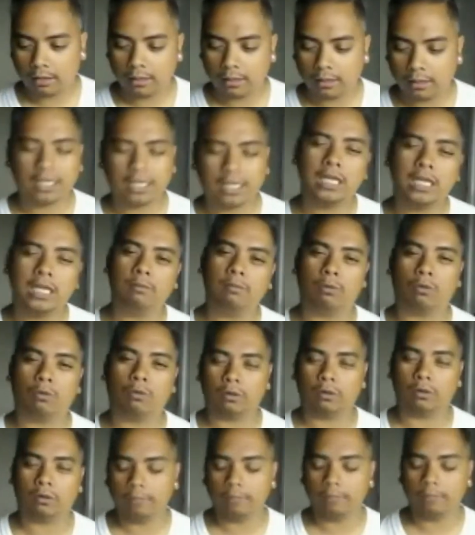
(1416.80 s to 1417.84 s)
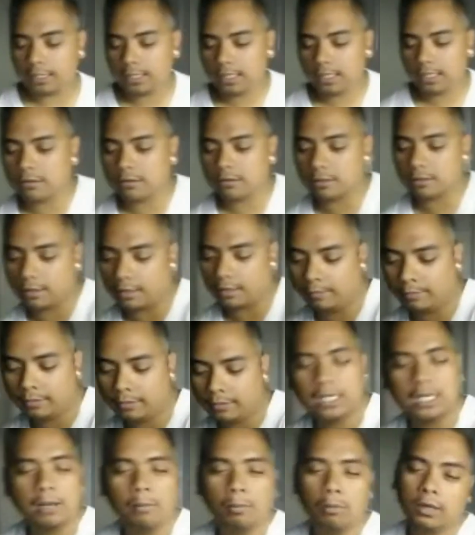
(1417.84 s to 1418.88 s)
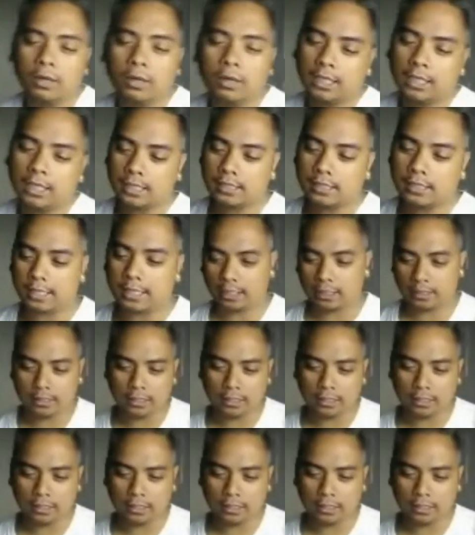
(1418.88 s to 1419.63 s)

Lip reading: keyboard? Because here's the thing, the keyboard and kickstand.